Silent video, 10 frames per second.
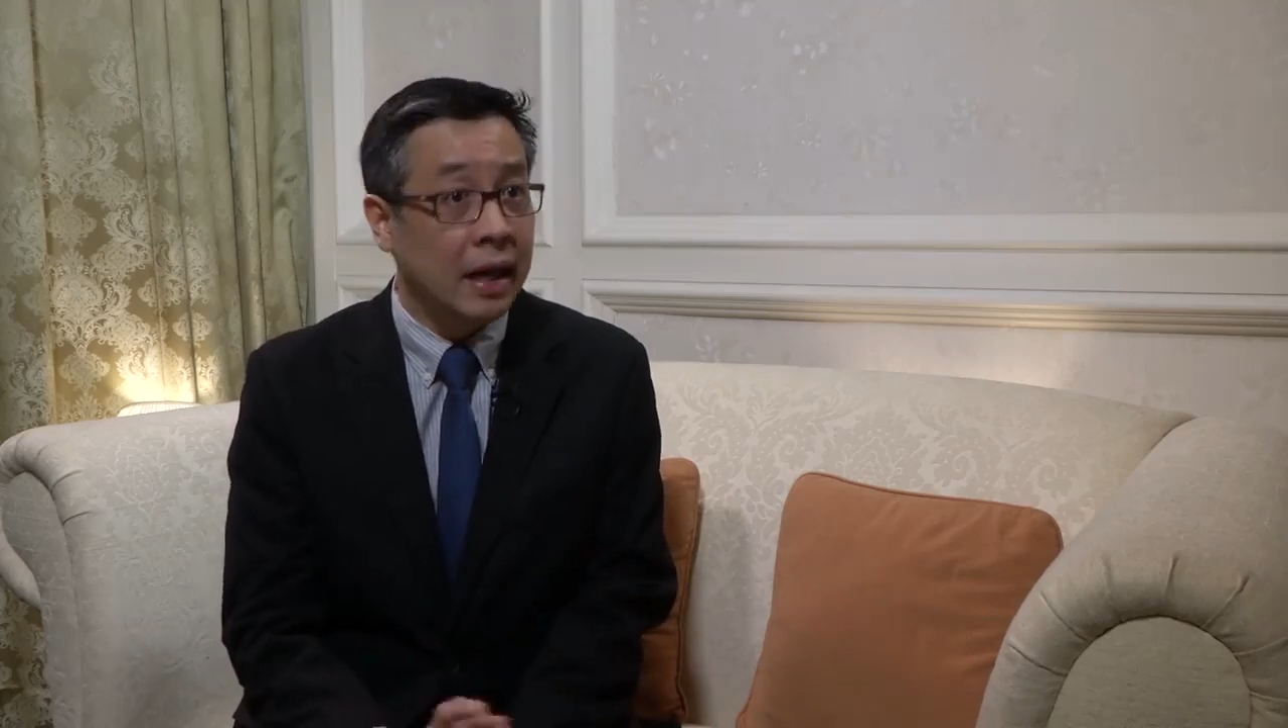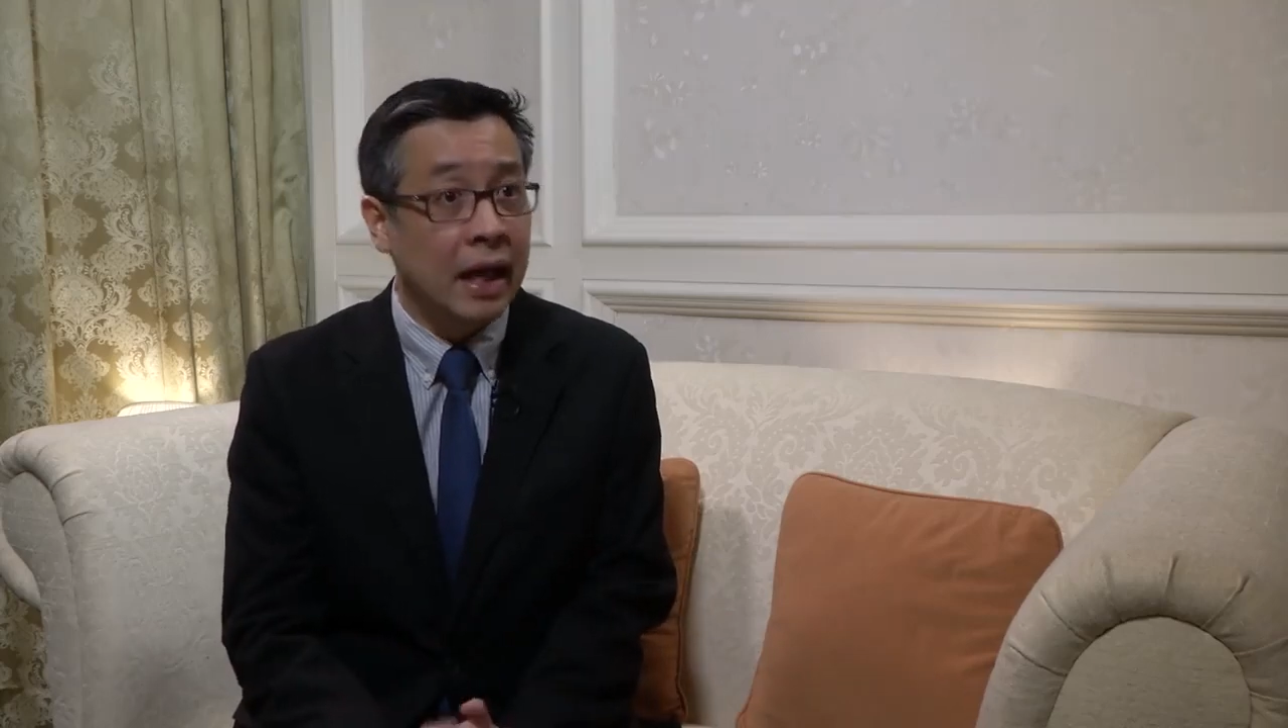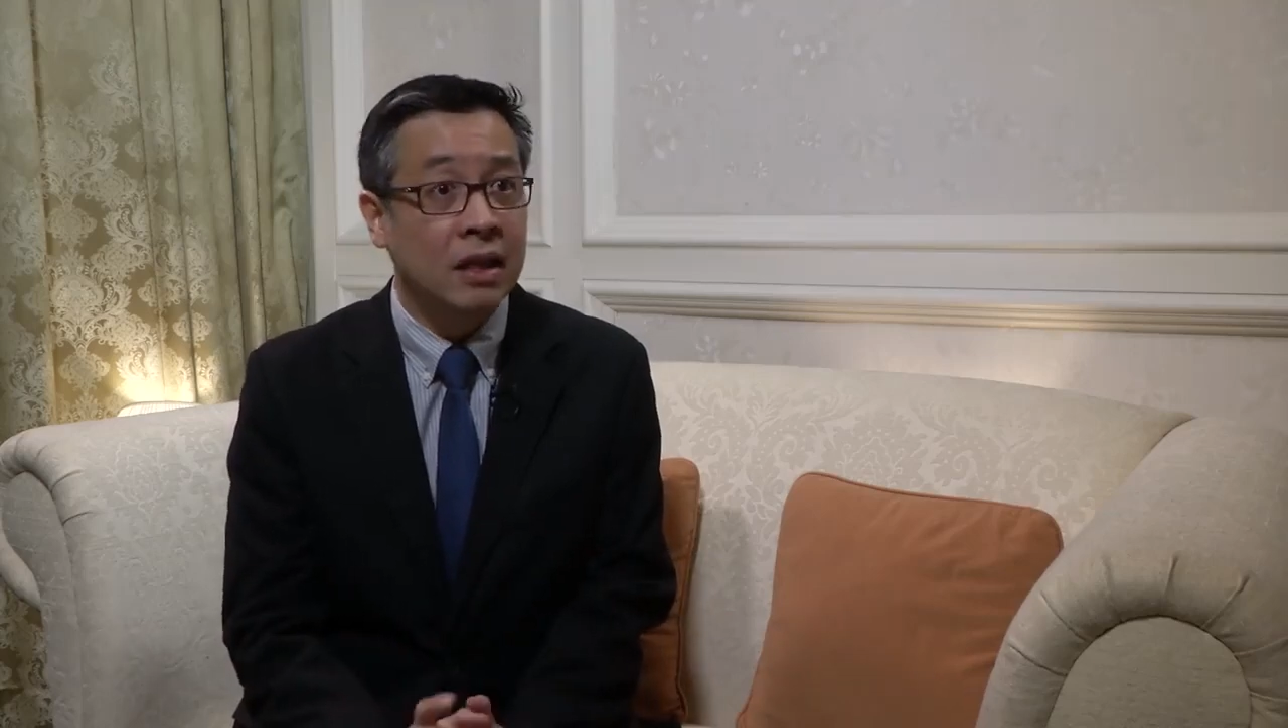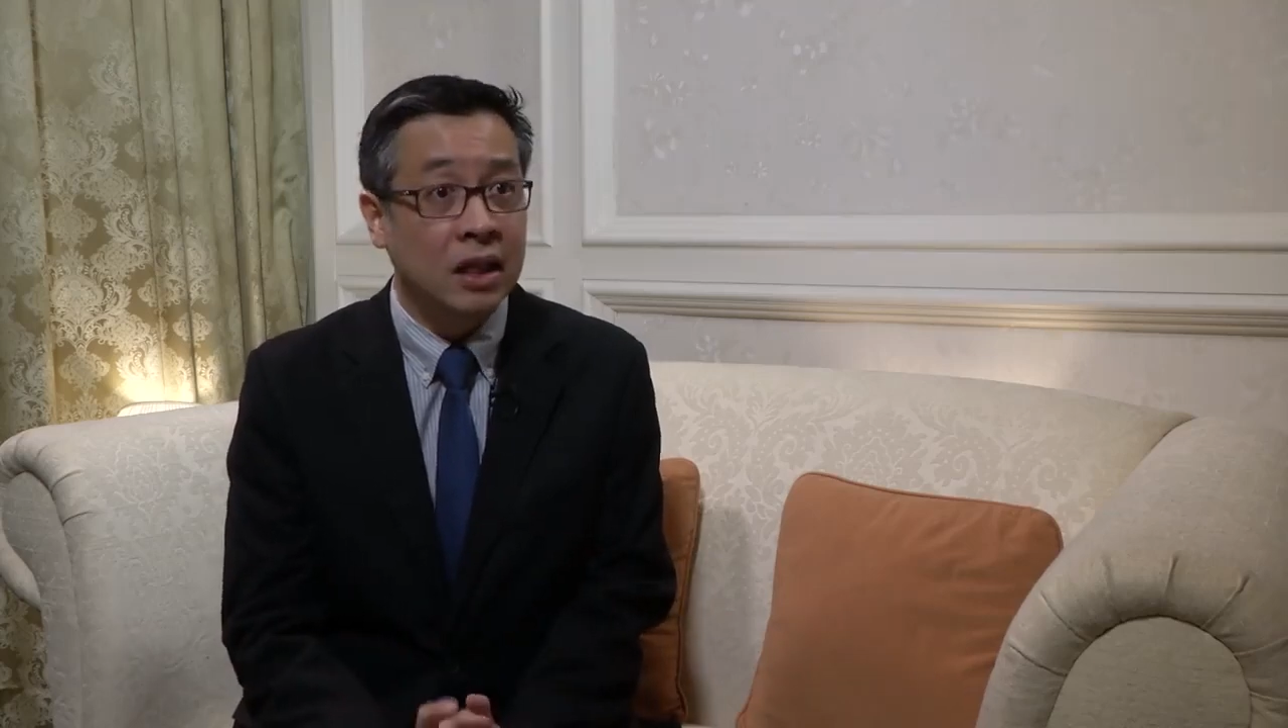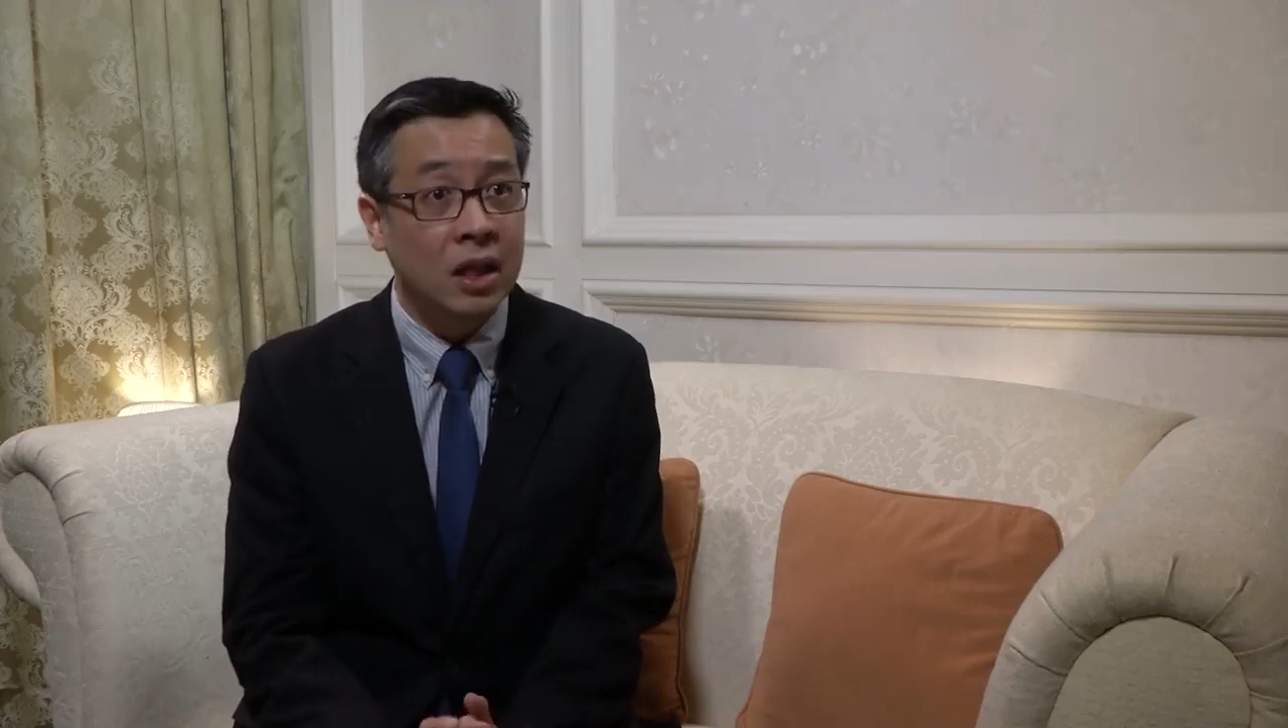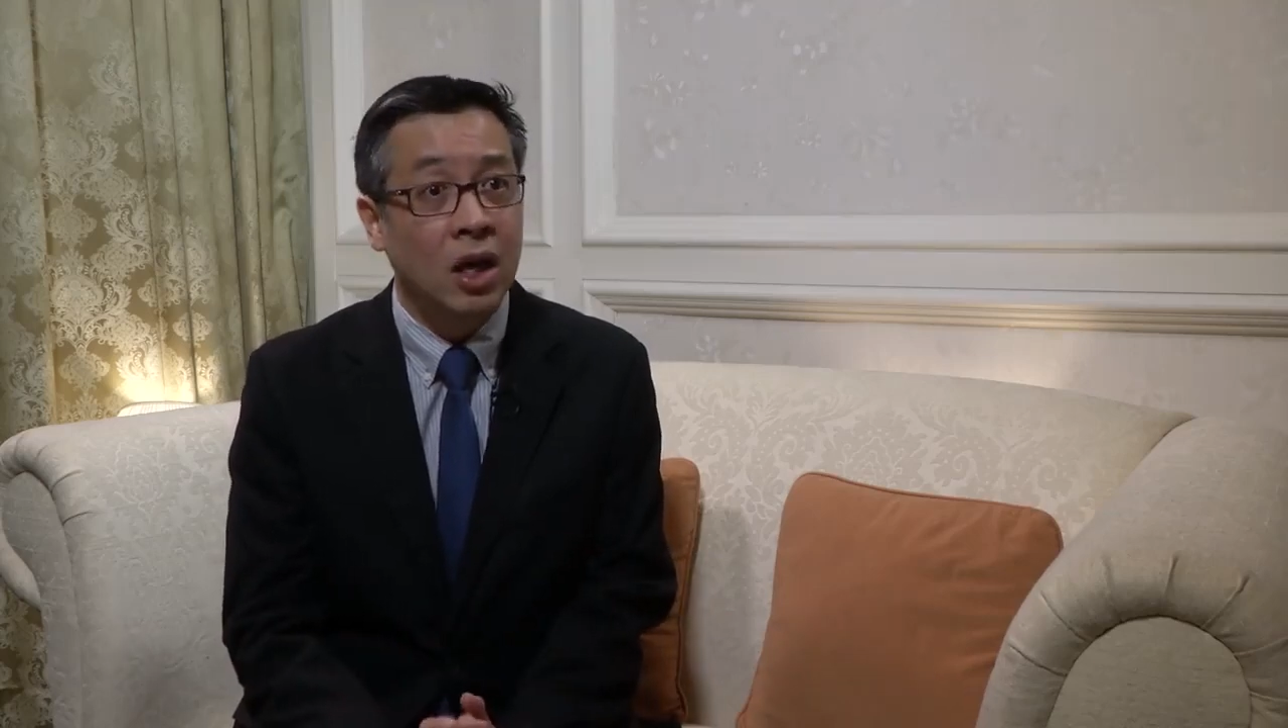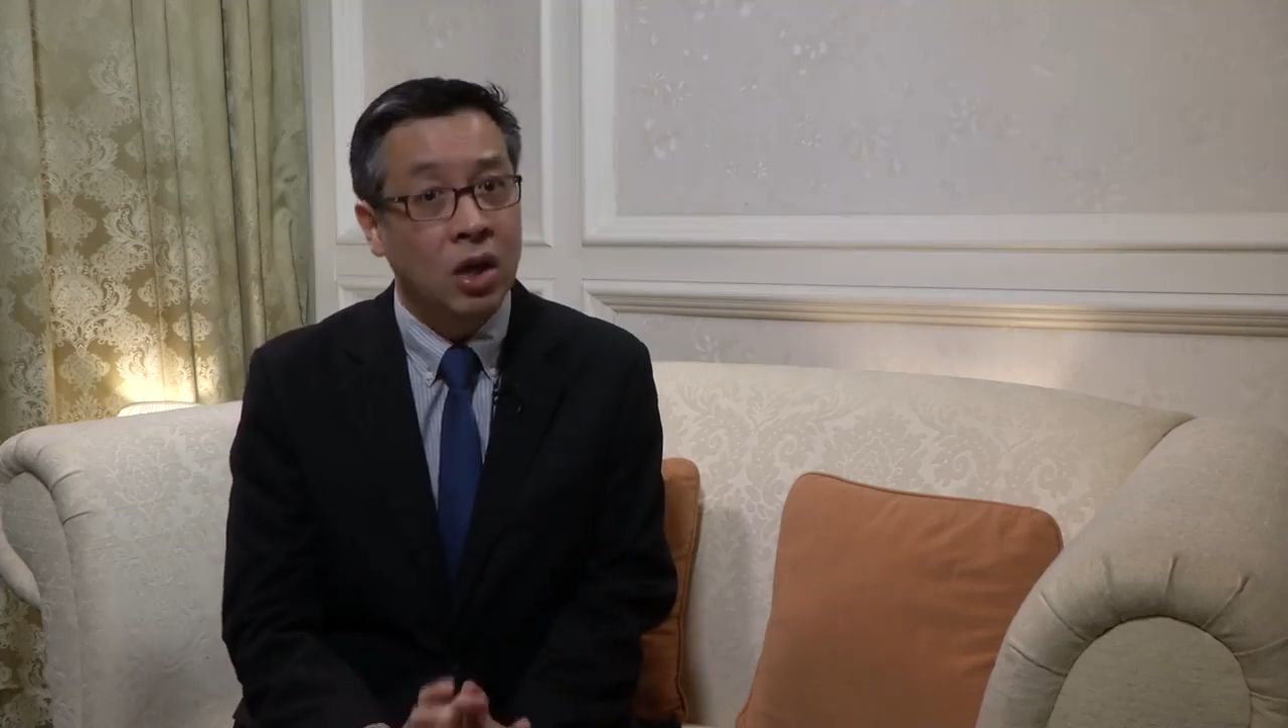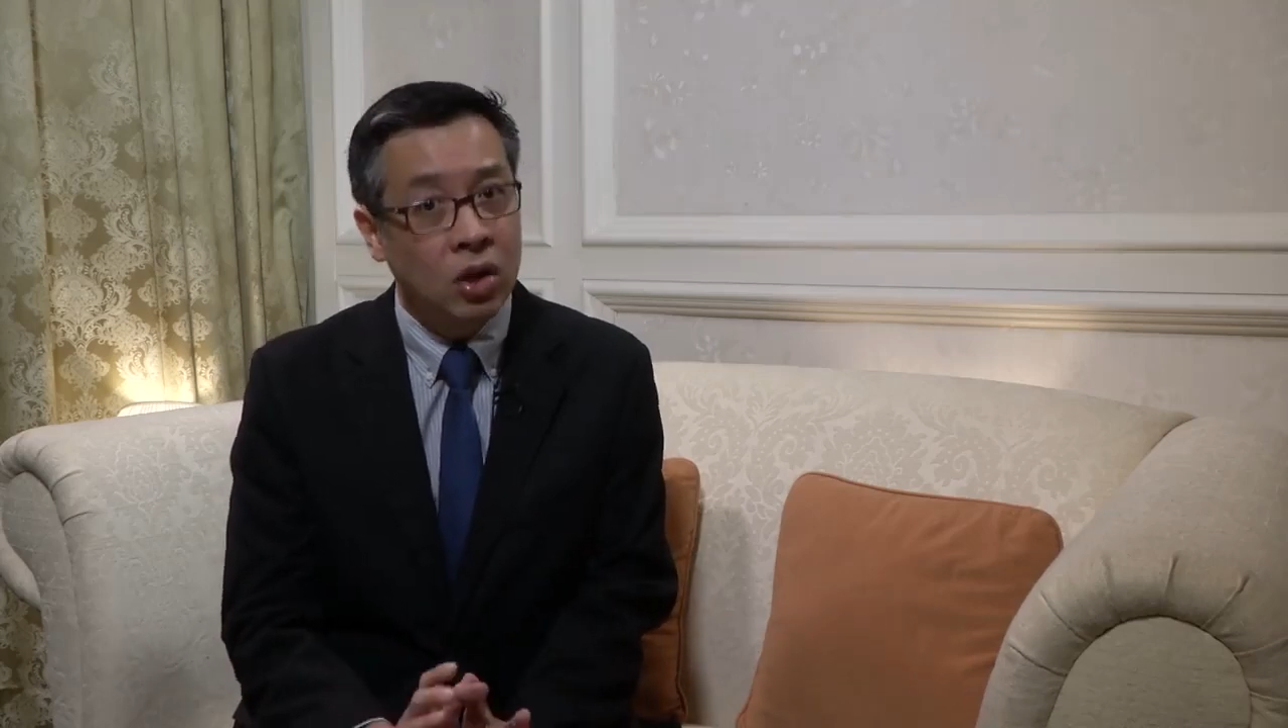then I think